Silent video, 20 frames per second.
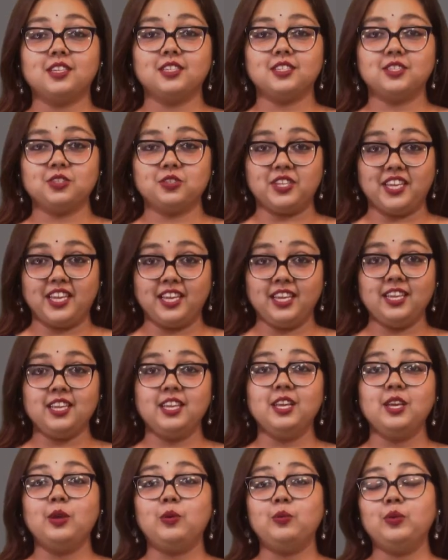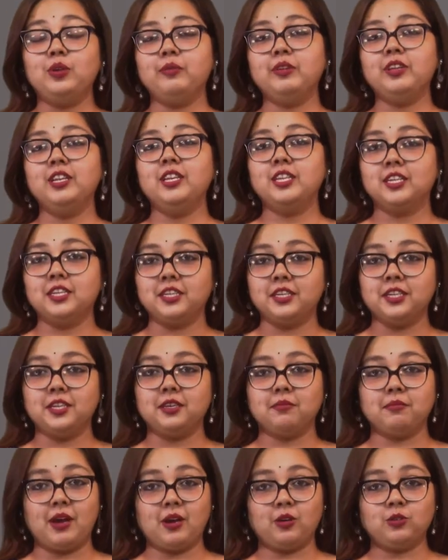Today, we will learn
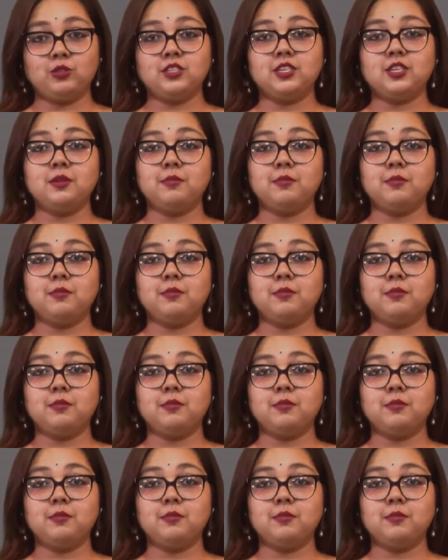about